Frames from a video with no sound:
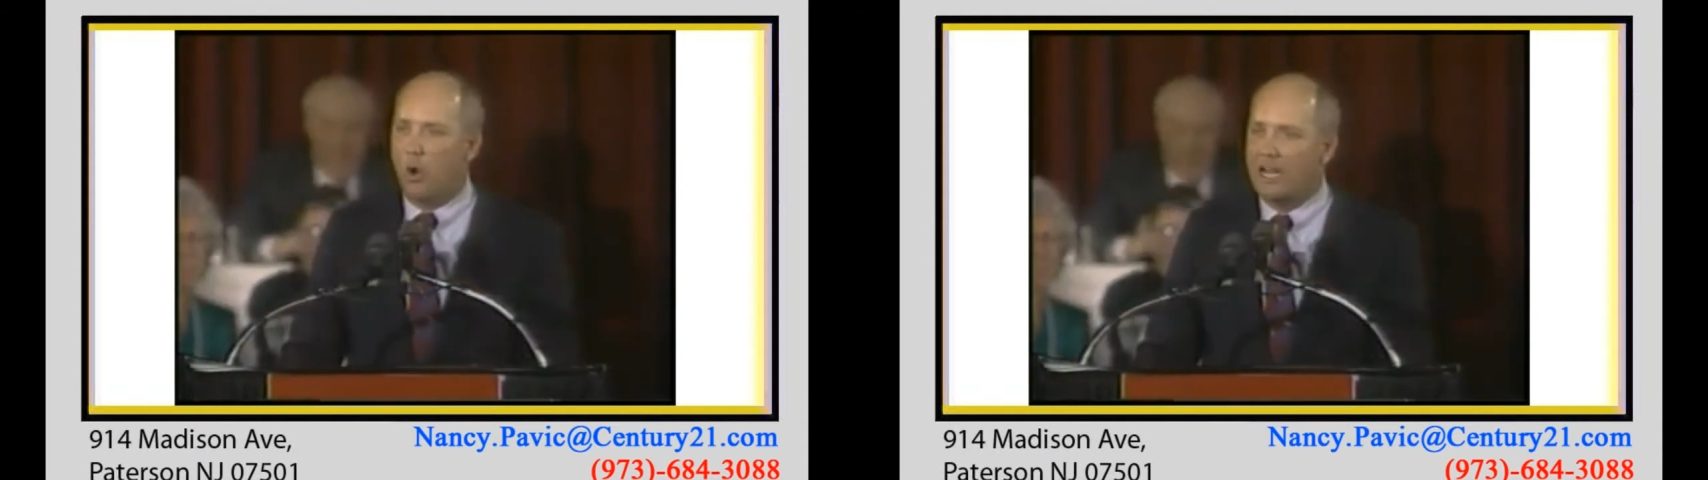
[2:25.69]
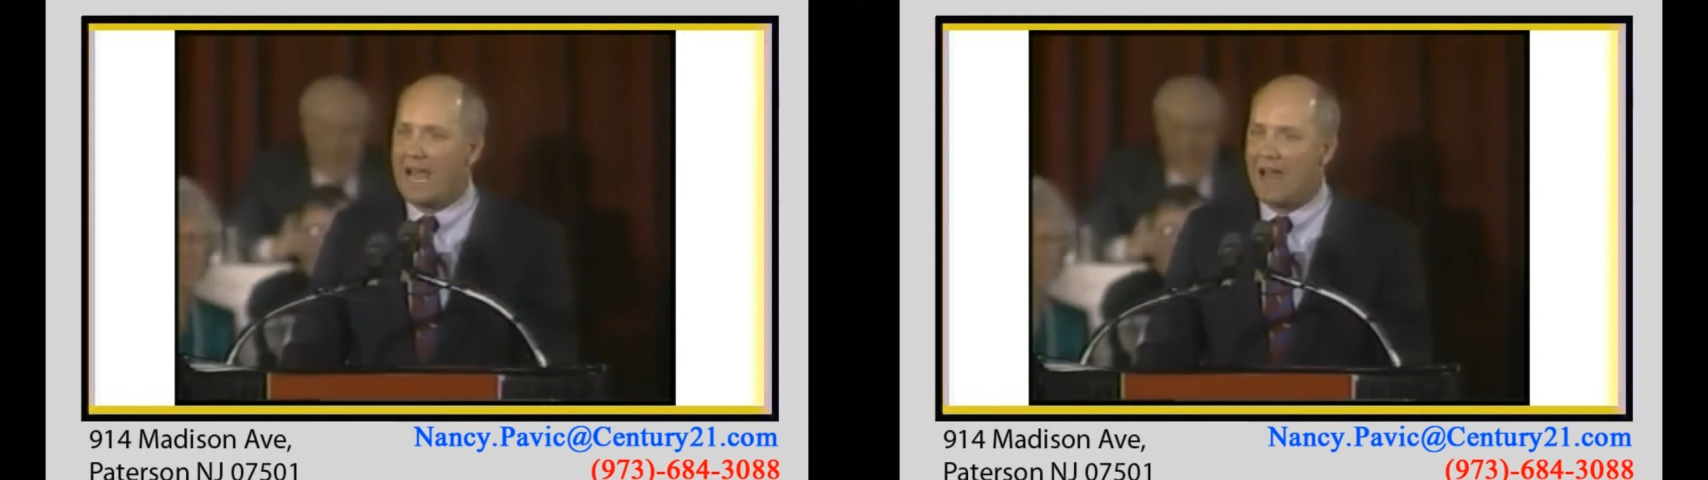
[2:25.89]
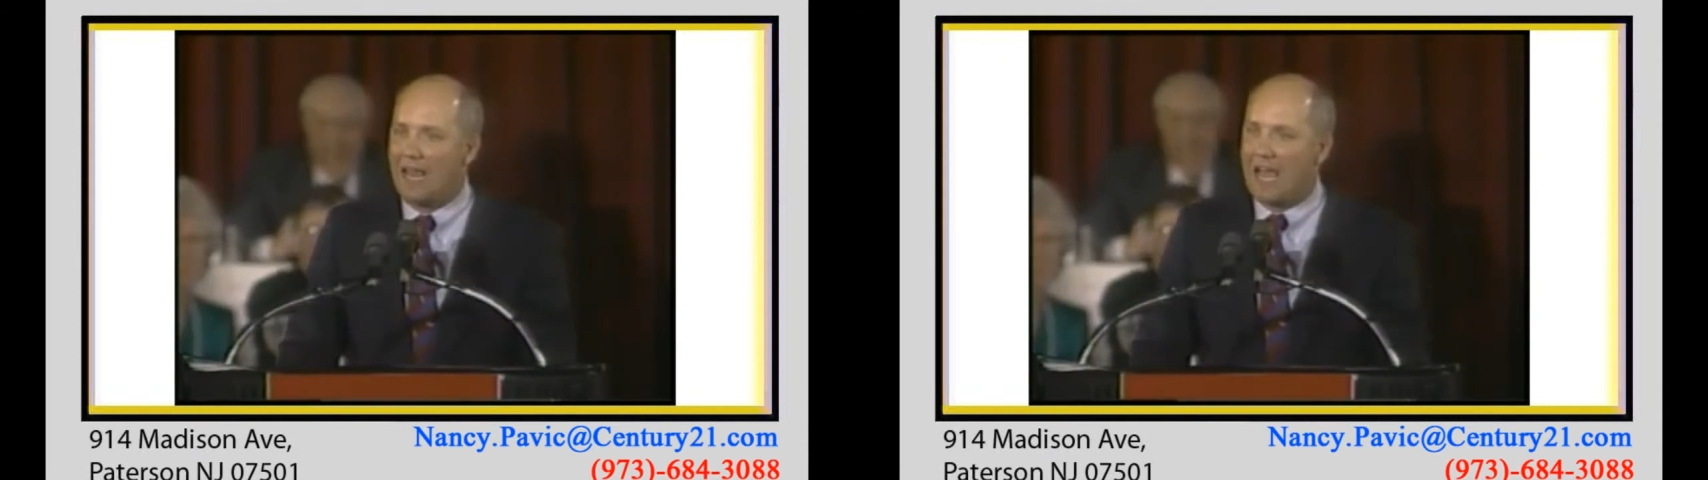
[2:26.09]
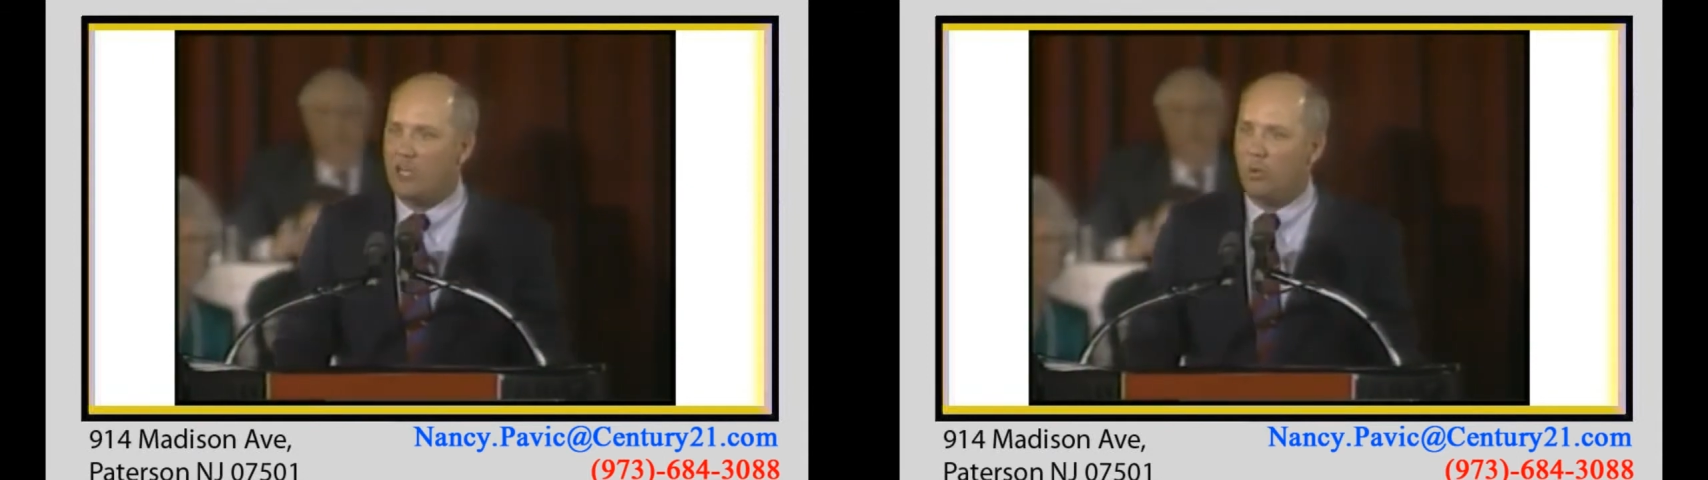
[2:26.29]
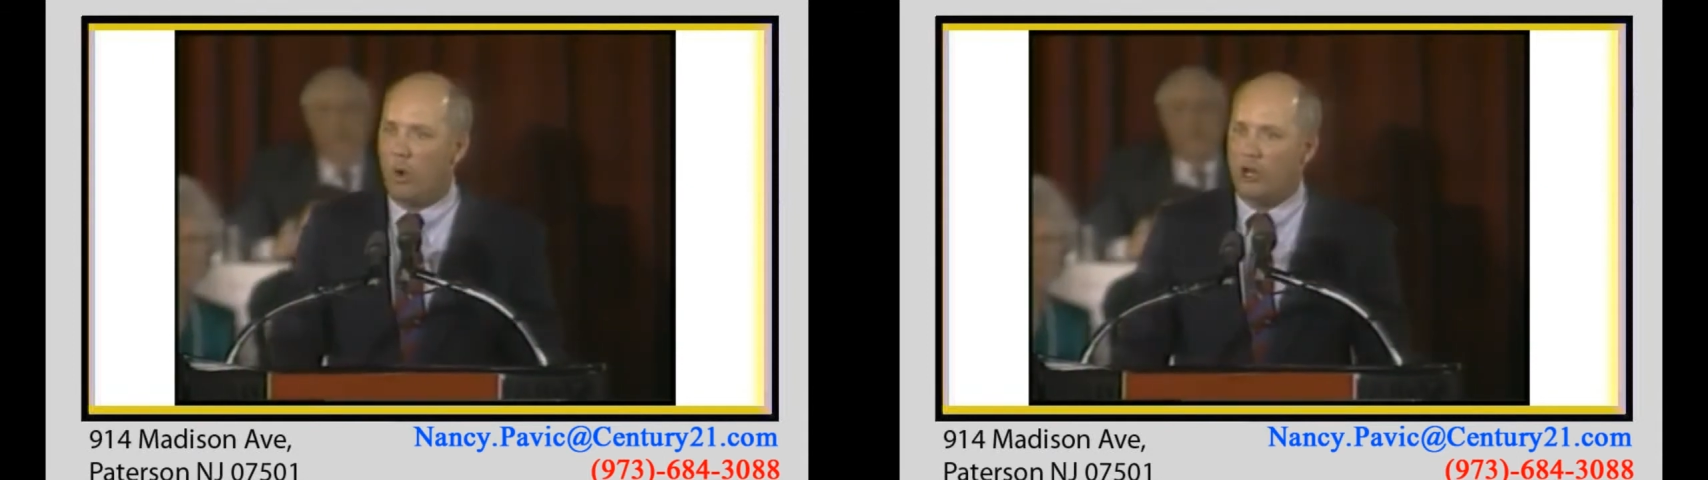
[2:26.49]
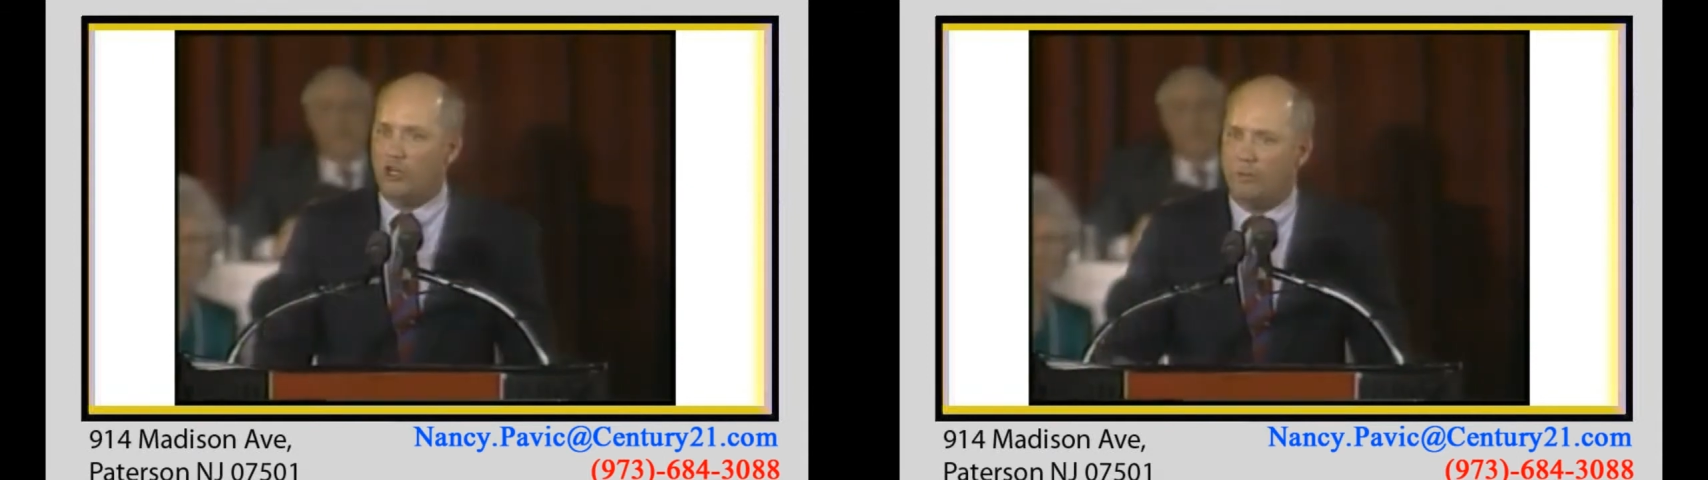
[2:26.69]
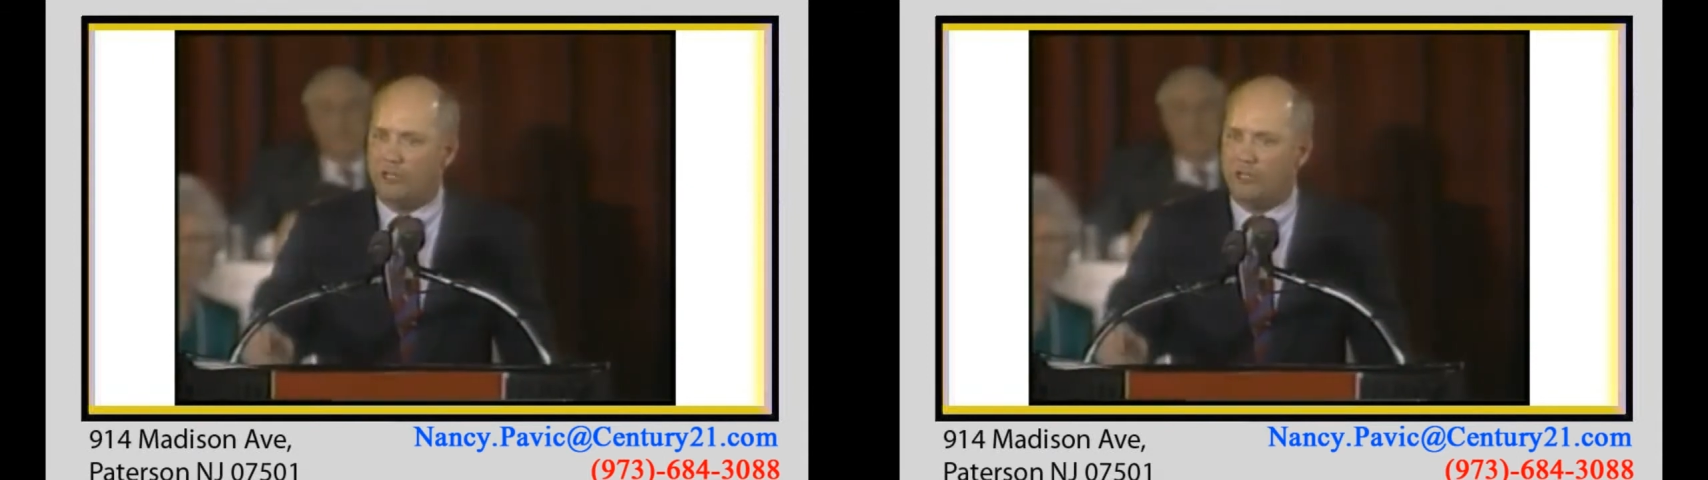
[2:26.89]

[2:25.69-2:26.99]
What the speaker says: work out like you want it to,